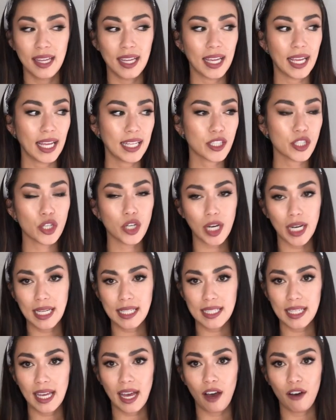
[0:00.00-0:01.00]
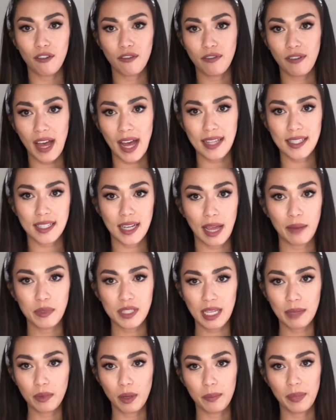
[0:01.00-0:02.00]
It's crazy how fast I was
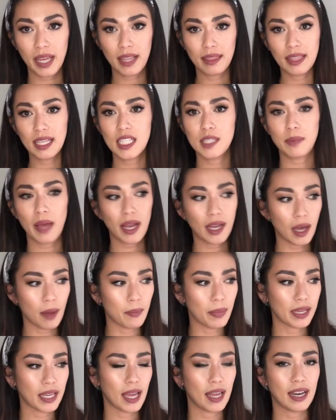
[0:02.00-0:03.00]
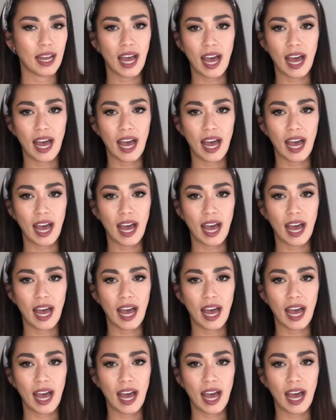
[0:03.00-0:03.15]
able to pick things back up again